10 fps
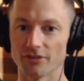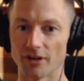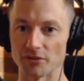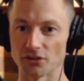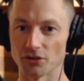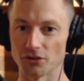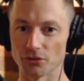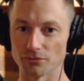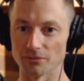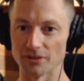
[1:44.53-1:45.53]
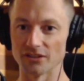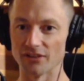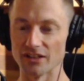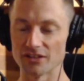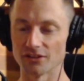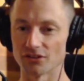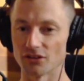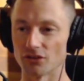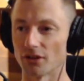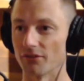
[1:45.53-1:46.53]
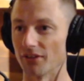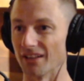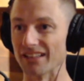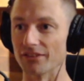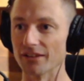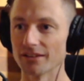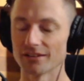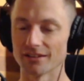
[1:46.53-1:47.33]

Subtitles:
pharmaceutical interventions to try and relieve it.